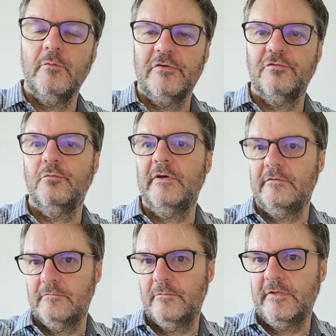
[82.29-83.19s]
which
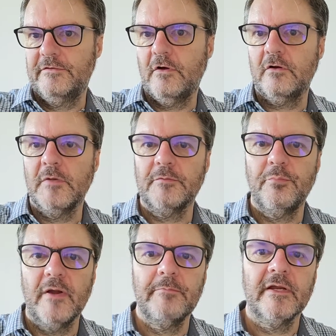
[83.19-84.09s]
we'll, we'll talk about
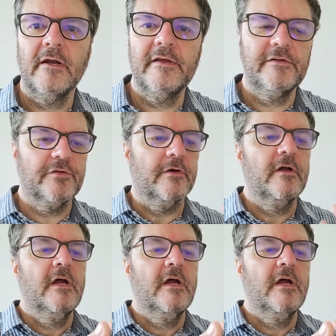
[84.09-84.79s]
prepping later.